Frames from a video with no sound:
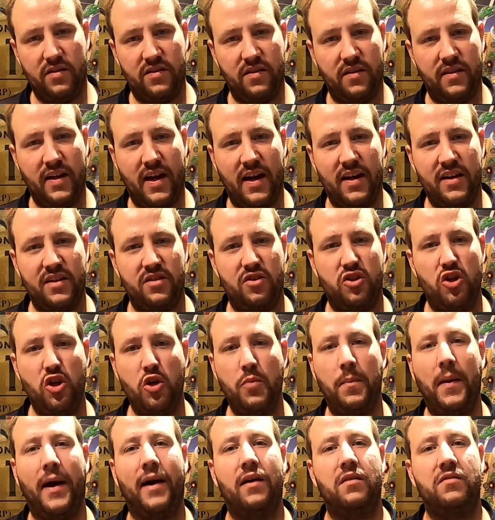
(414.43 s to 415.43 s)
So that's
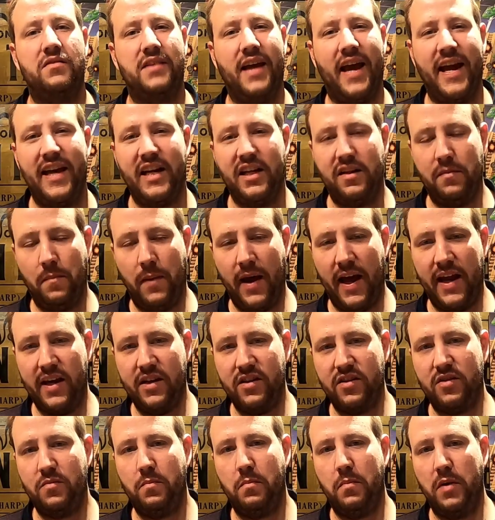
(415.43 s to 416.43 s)

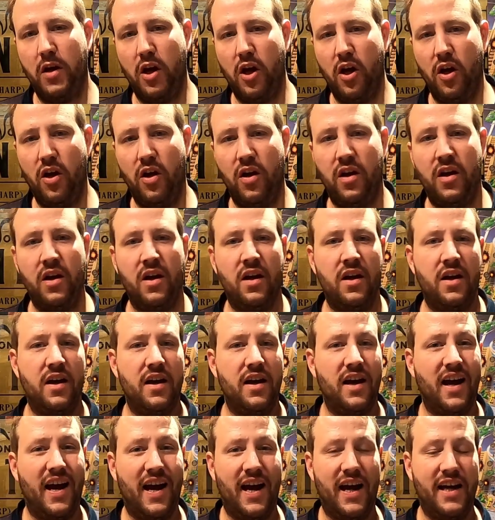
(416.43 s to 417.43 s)
£2.08 per
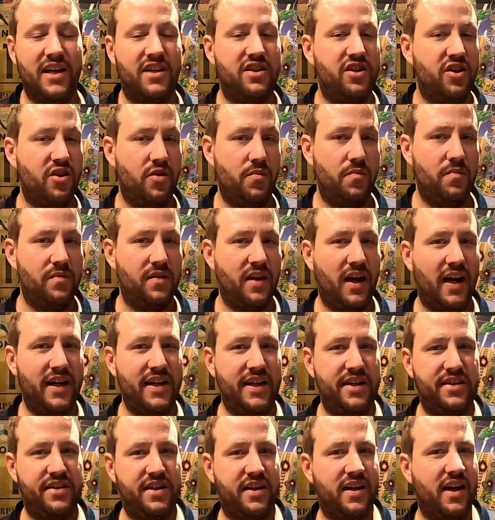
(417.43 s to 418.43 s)
item that I
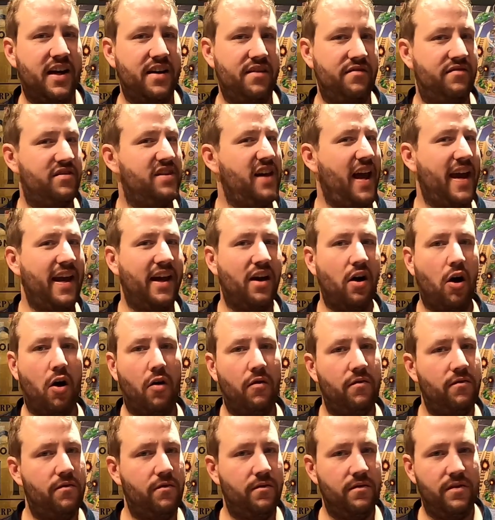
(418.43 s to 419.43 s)
need to kind of take
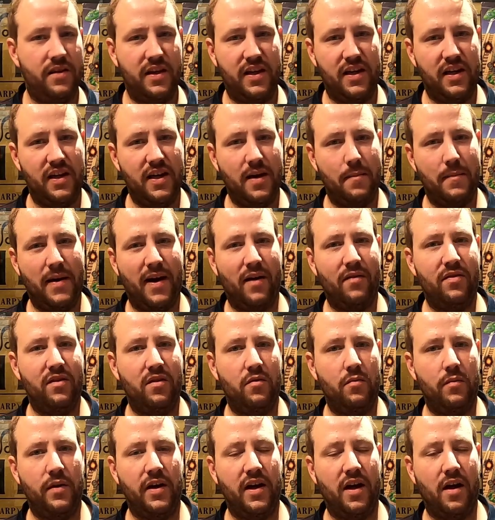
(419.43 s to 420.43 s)
off the amount
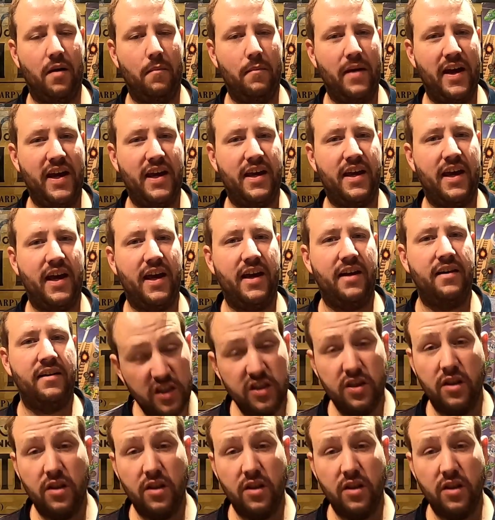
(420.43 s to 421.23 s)
that we are making.